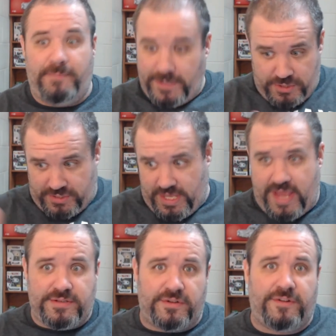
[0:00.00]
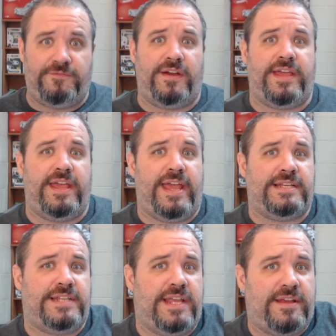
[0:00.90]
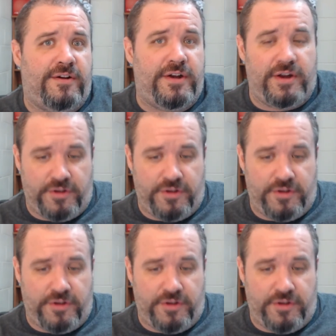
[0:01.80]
Put your saves on a fucking SD card.